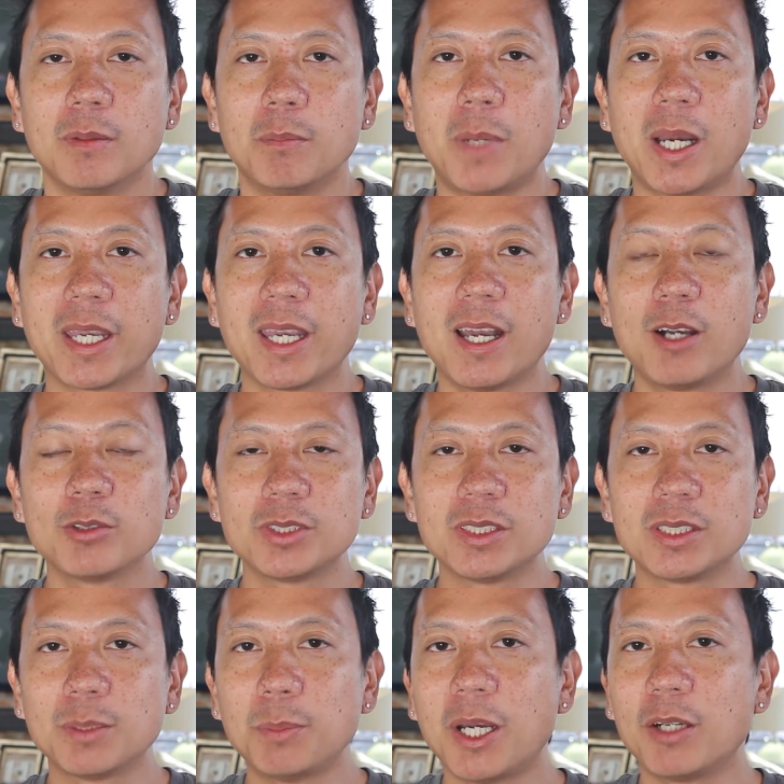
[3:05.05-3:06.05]
My house
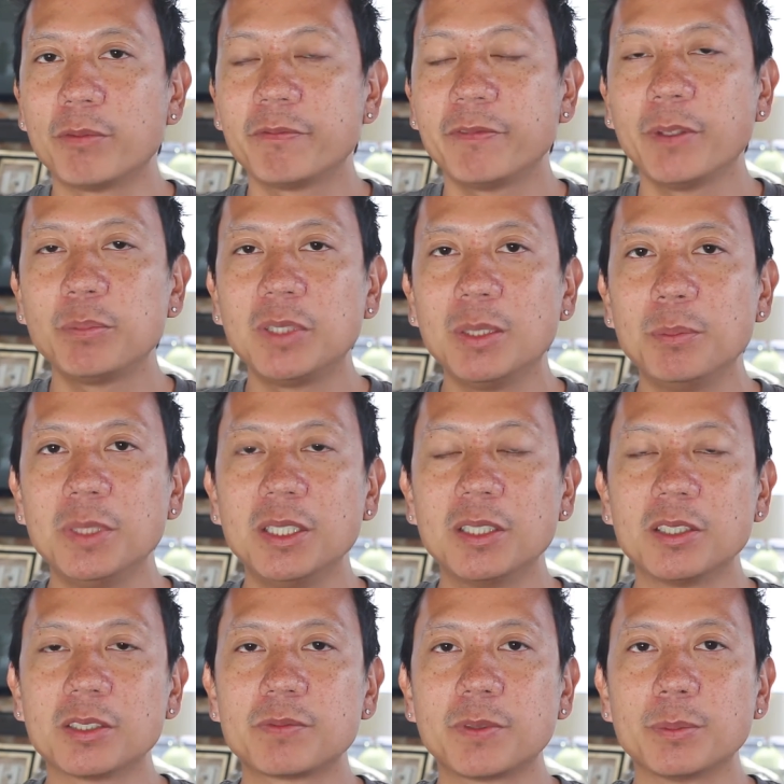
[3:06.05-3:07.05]
is about 50
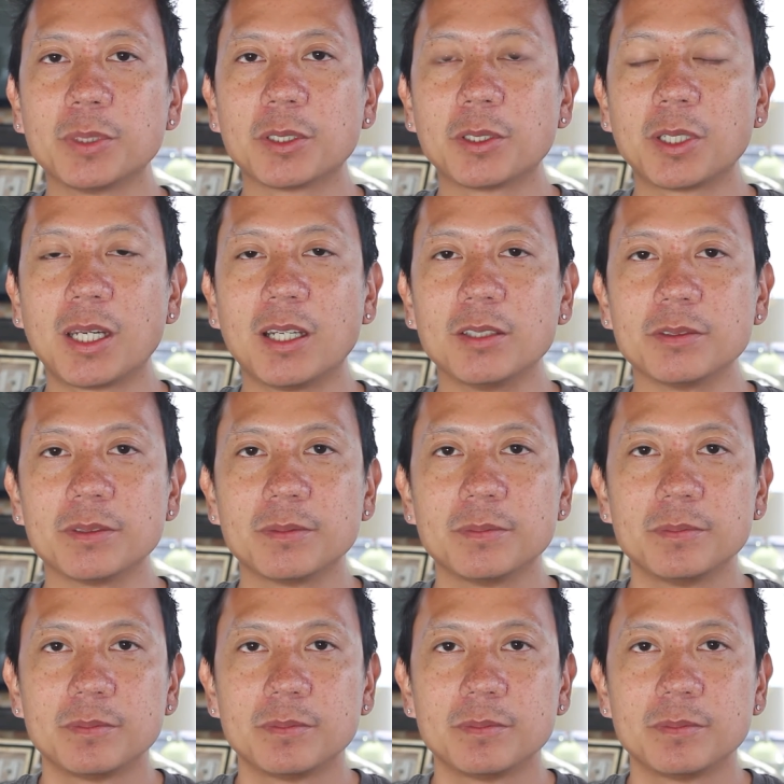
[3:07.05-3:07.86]
meters from the ground.